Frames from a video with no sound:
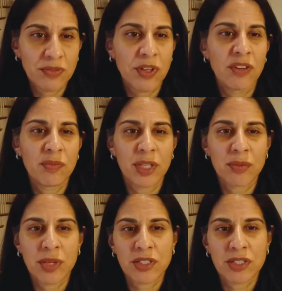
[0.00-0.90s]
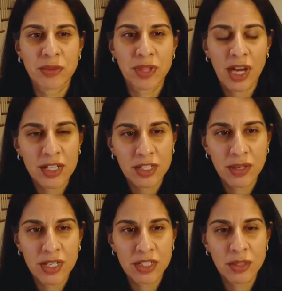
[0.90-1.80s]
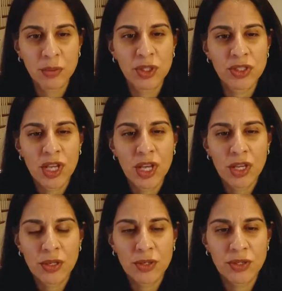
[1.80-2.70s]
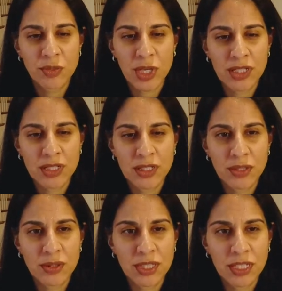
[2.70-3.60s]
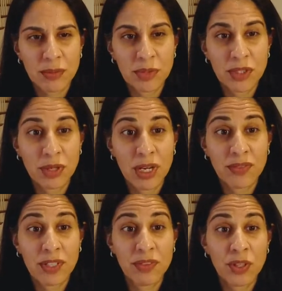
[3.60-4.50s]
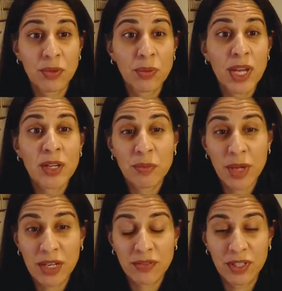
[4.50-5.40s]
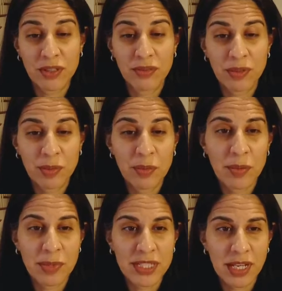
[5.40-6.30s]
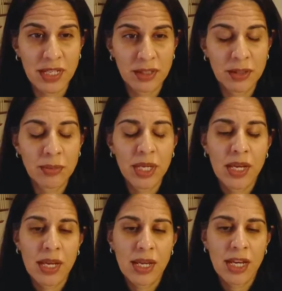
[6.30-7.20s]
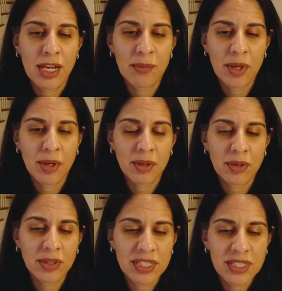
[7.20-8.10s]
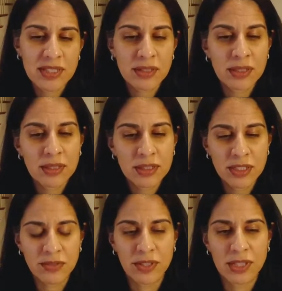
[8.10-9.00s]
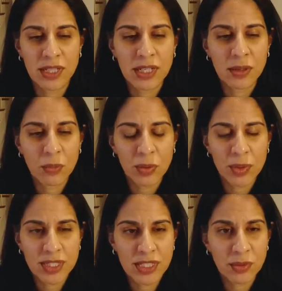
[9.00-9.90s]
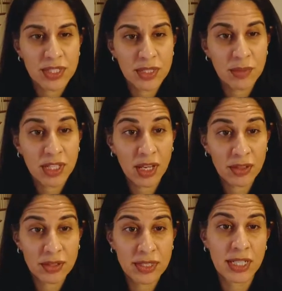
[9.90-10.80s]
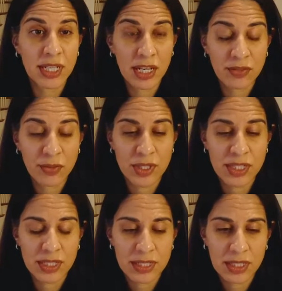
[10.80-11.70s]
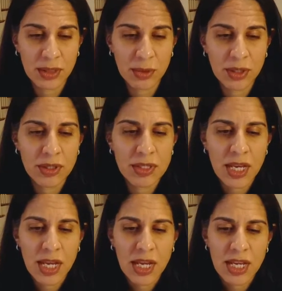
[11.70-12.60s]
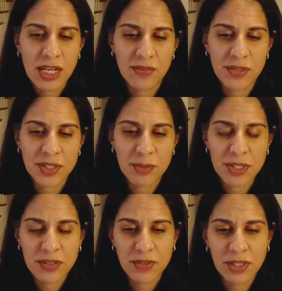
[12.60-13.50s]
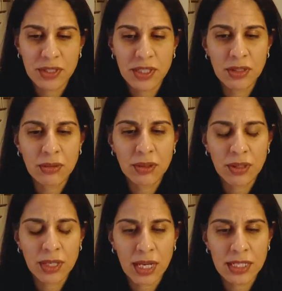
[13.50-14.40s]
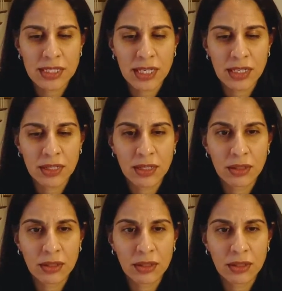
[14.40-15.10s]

involvement, patients with higher grade tumors. Those are patients who seem to derive even greater benefit from abemaciclib. Um, this is a little different than what we see with some of the other CDK4-6 inhibitors. If specifically you look at data